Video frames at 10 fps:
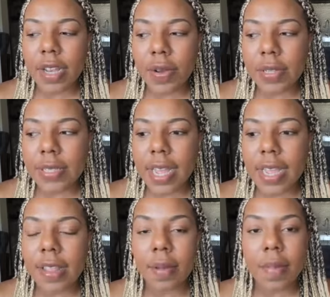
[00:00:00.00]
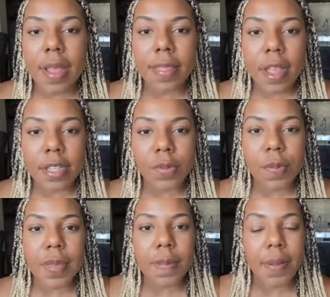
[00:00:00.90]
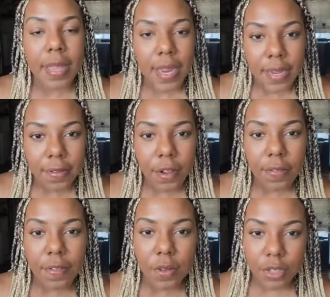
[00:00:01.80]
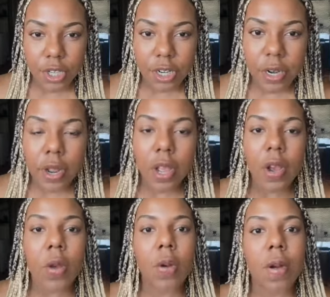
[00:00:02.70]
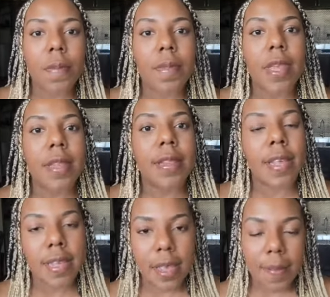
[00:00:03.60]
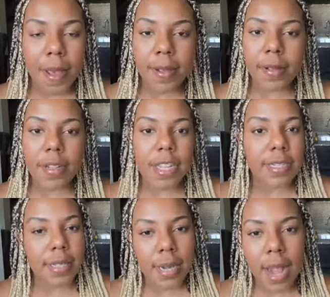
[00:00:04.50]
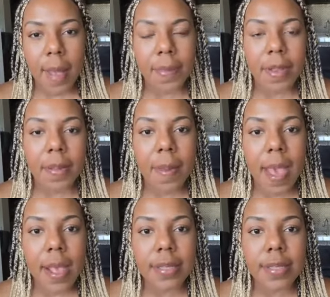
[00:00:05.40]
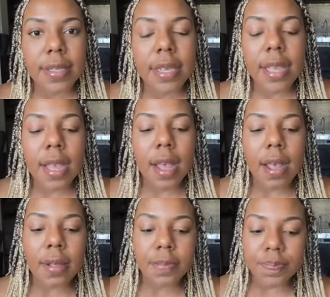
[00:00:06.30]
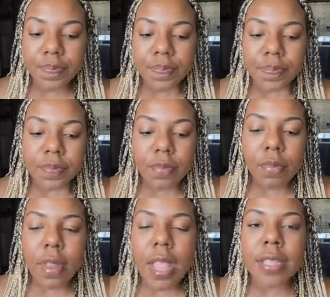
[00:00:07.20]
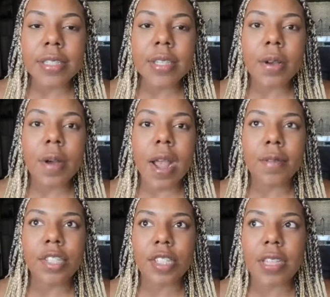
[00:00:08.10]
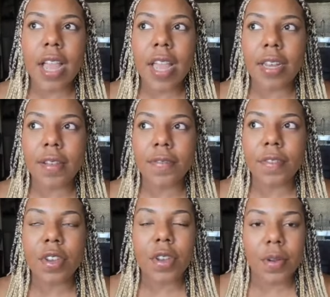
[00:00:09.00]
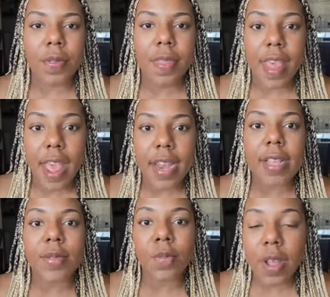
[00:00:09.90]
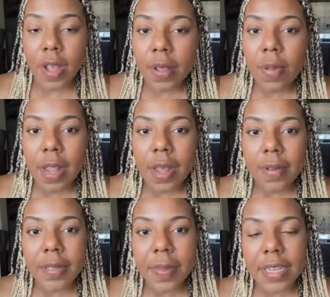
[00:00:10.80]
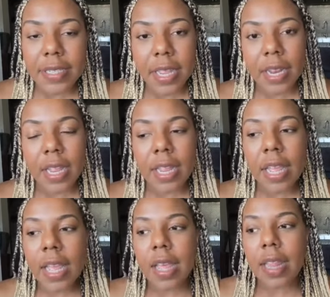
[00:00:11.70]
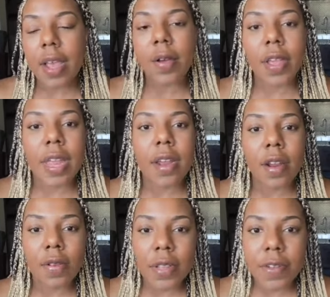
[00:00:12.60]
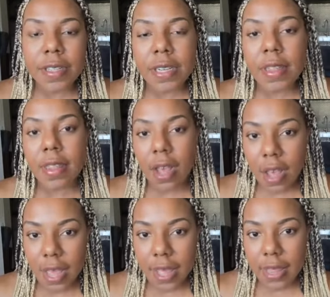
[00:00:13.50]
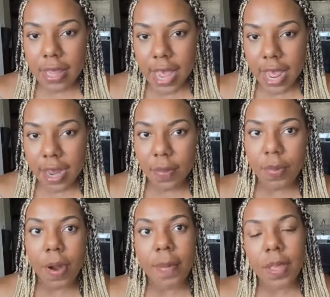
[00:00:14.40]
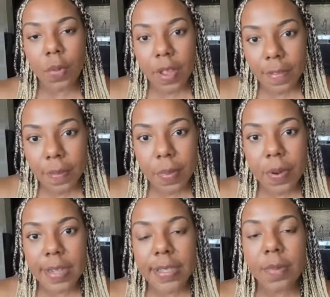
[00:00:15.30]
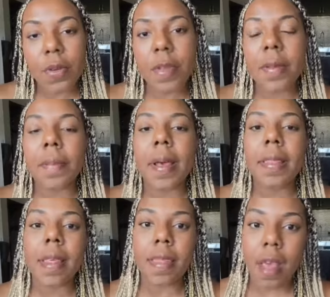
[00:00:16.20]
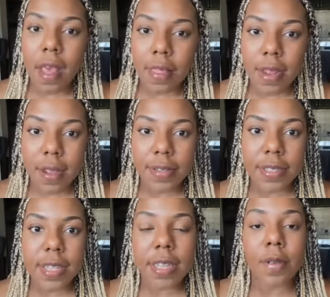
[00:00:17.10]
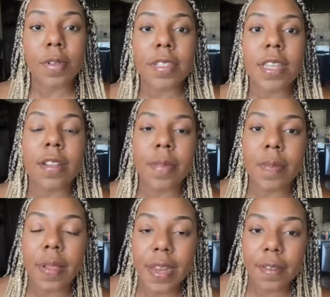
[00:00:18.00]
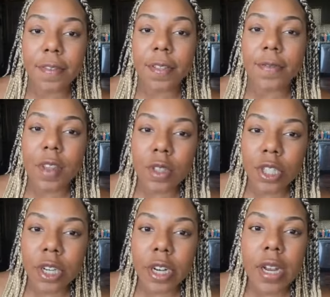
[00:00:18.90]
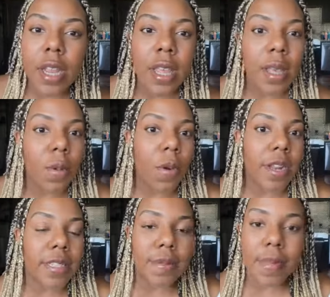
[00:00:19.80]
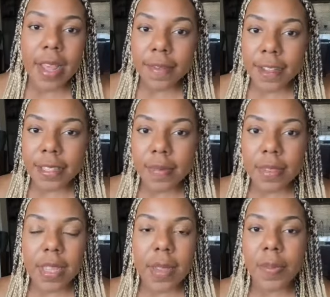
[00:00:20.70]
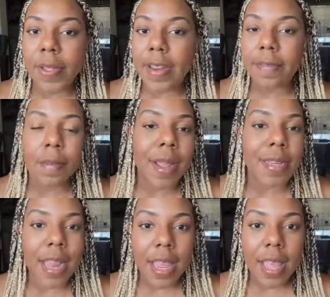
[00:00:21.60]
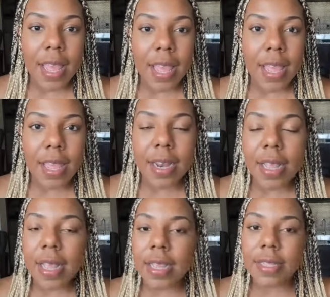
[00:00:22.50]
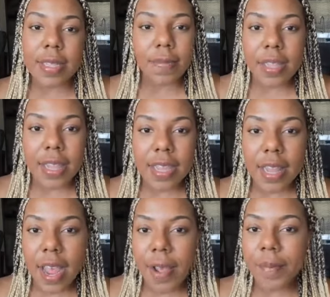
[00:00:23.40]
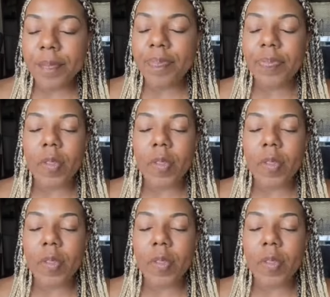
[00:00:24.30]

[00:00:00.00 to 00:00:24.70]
noticed that either my thoughts were me planning for the future or me thinking about things that had happened in the past. Um, and so I would just kind of note that as well while I was meditating that, okay, not only was it a thought that brought me away from the present moment, but the thought that I was thinking was either me planning for the future, wanting to manifest something, planning for my day ahead, something like that